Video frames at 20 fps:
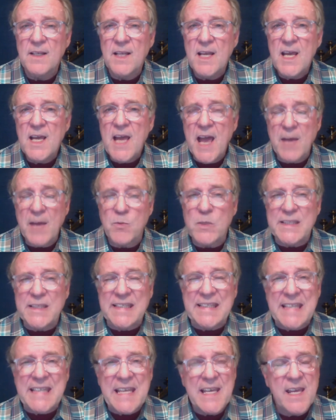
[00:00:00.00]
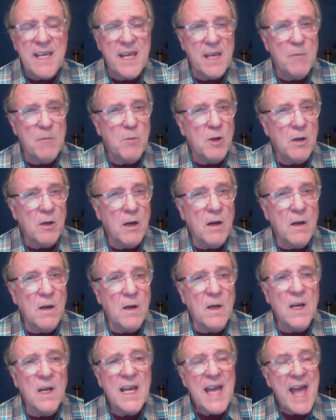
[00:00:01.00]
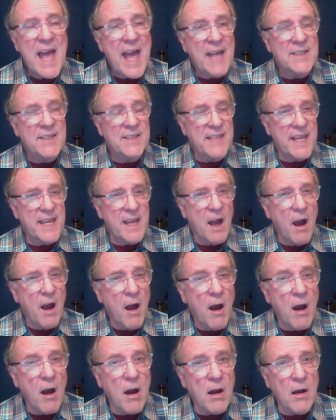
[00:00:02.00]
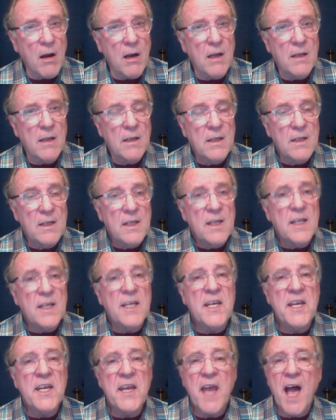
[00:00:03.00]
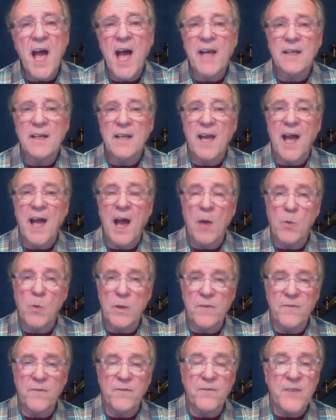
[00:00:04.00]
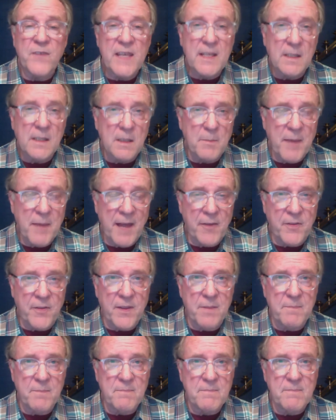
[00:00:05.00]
and we see him or her as they are, not how we feel about them.